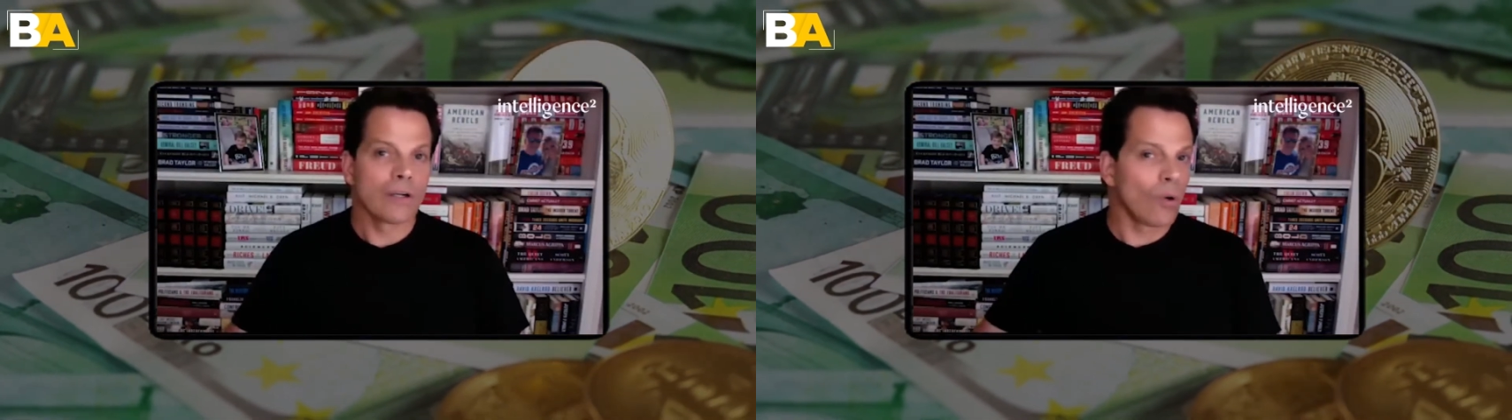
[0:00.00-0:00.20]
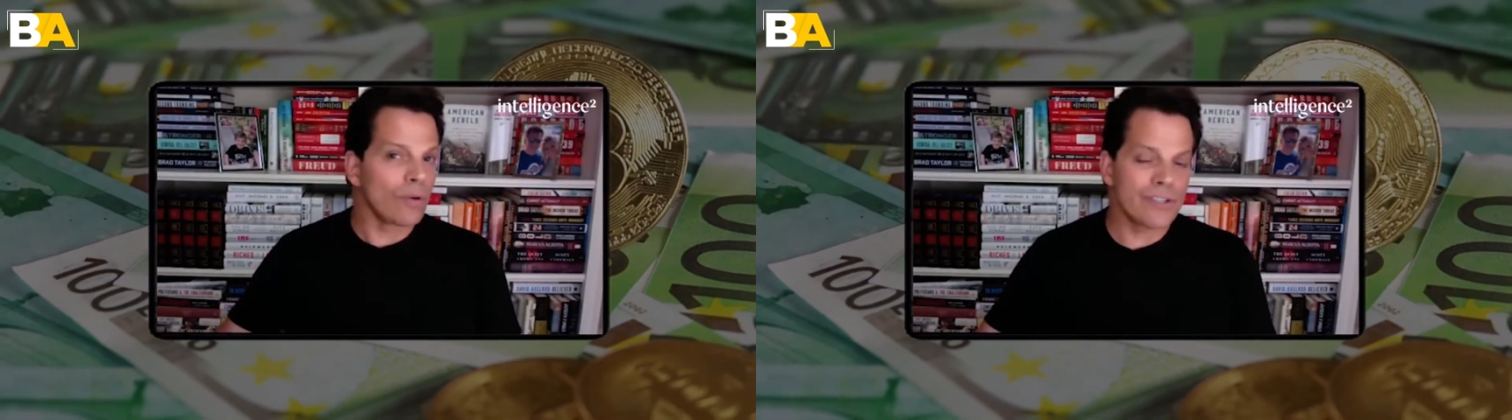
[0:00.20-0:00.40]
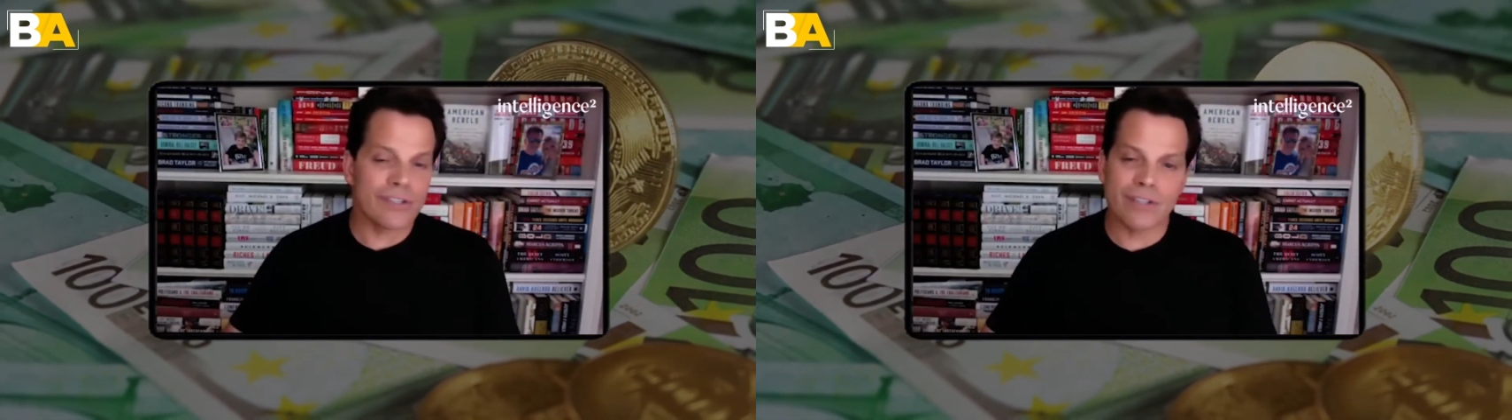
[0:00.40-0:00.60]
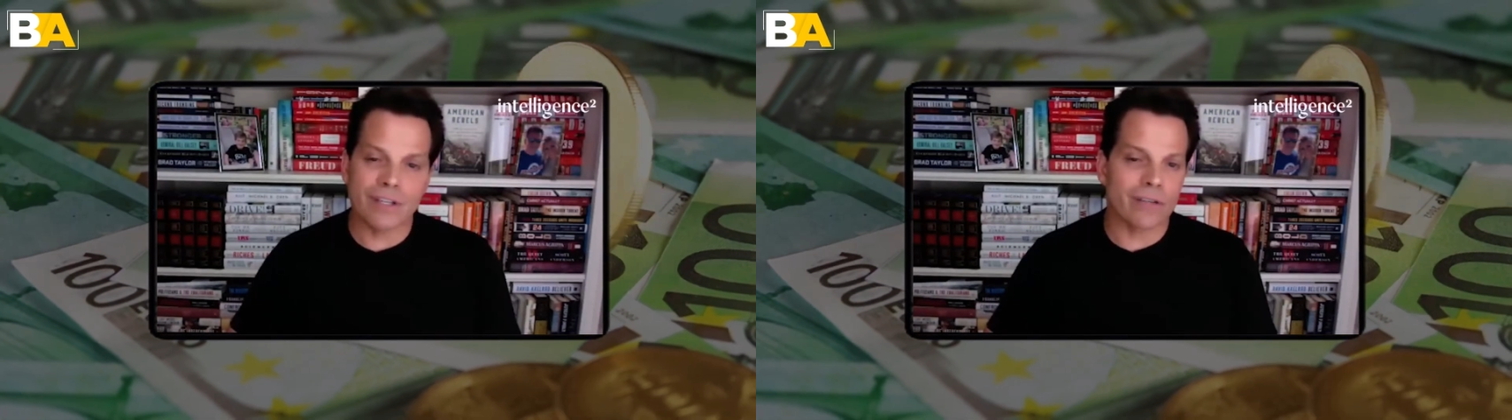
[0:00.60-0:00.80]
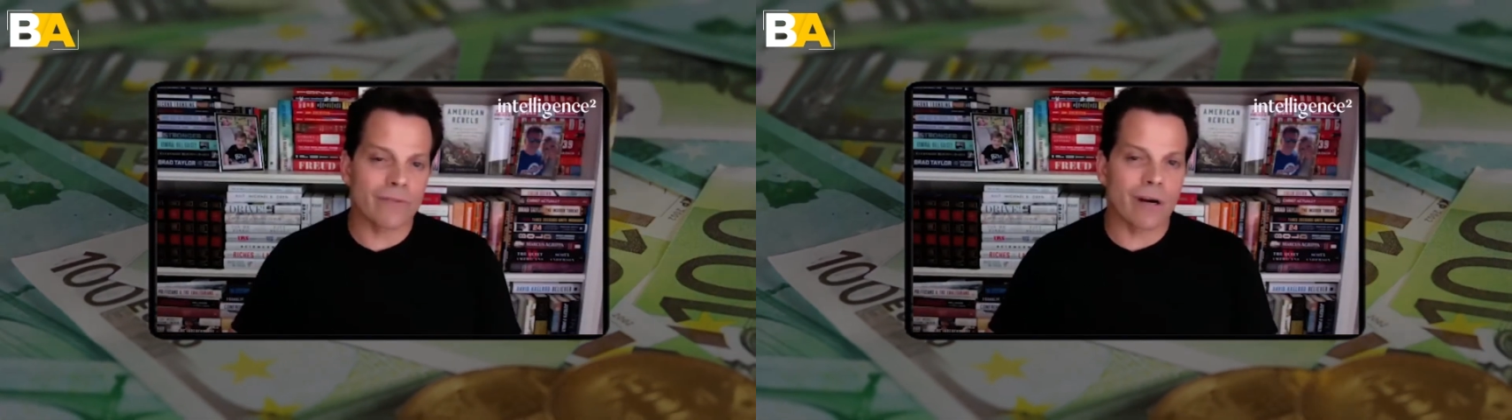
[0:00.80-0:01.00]
Gold is just
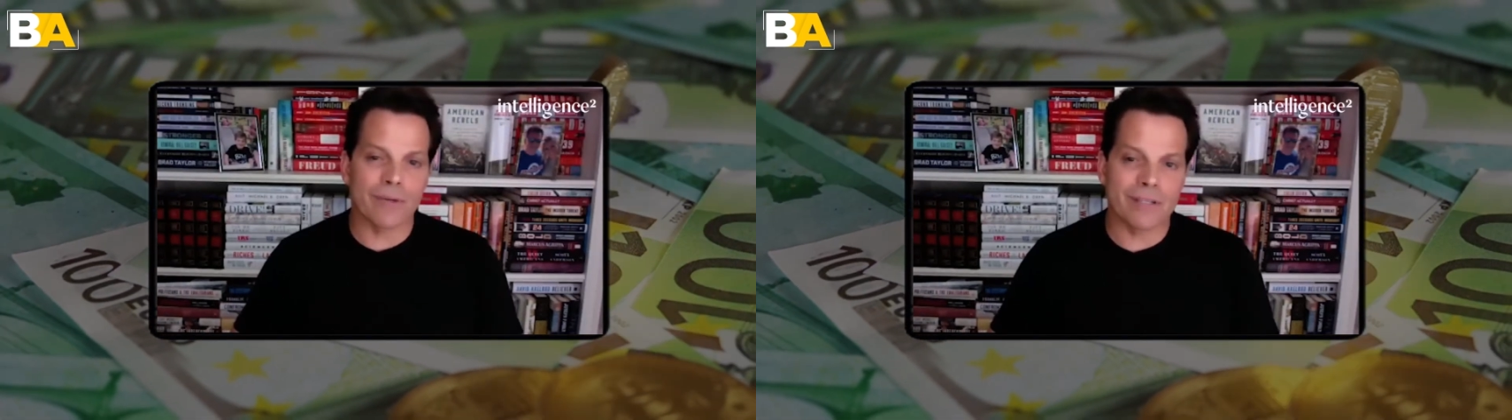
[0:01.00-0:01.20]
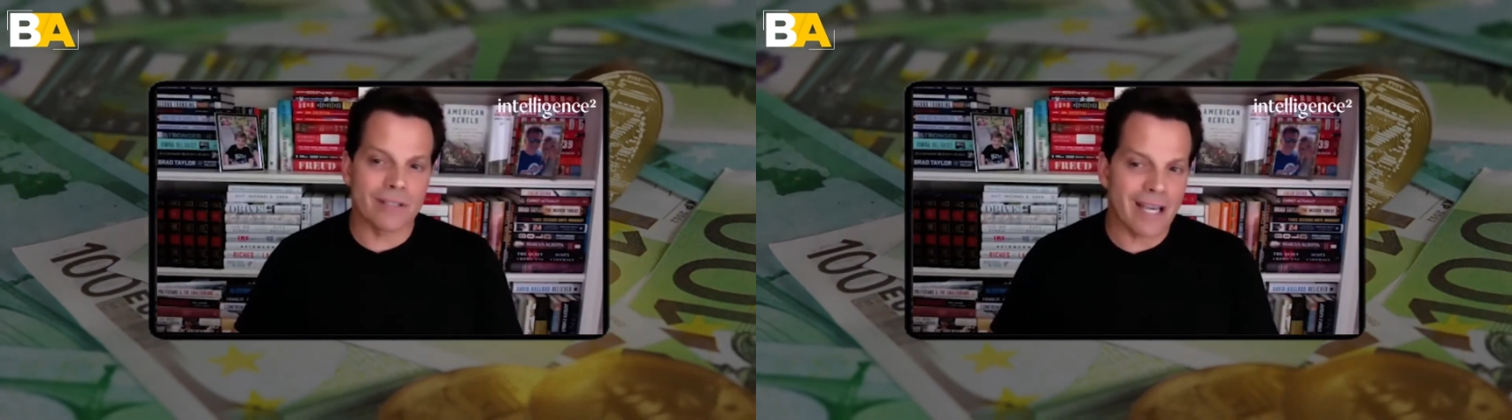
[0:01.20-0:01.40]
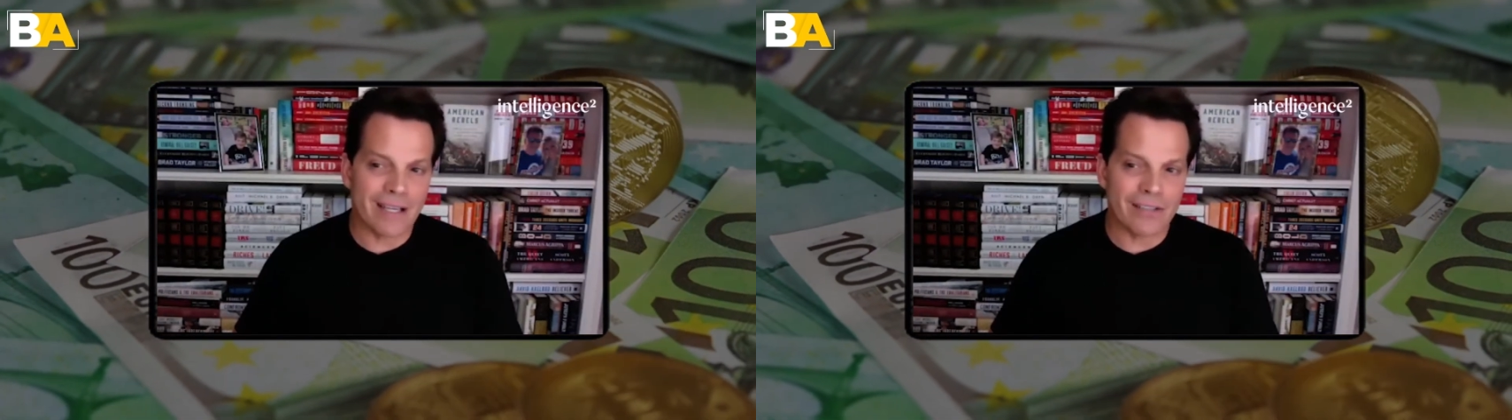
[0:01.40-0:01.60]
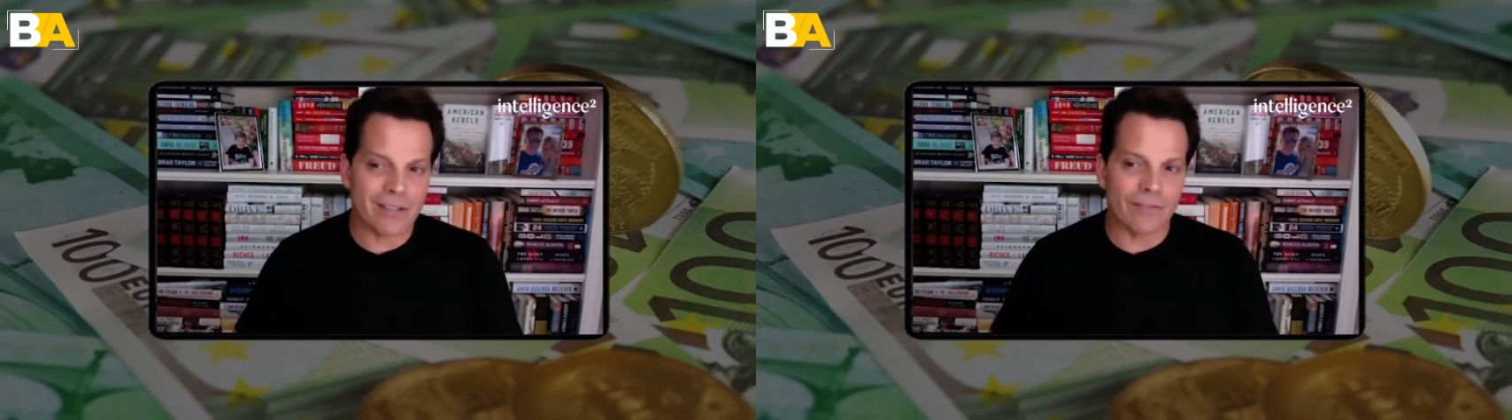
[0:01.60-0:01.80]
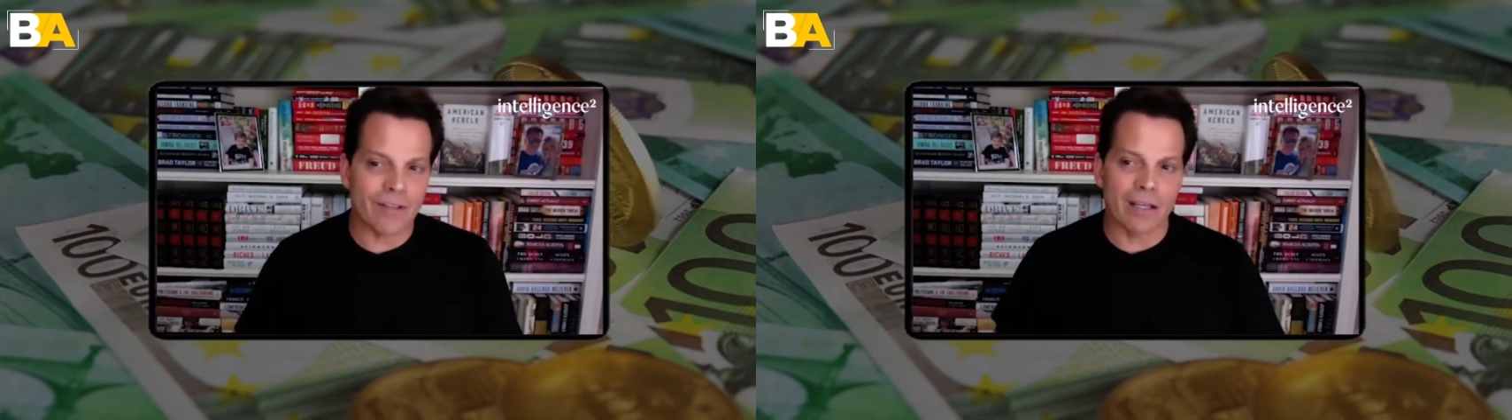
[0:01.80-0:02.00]
another
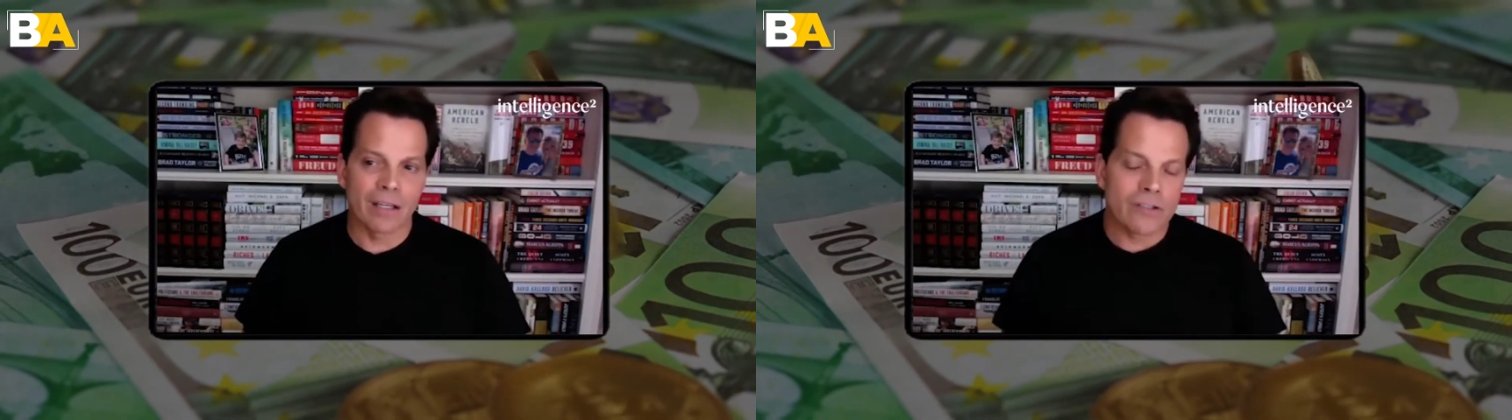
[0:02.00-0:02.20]
representation of that.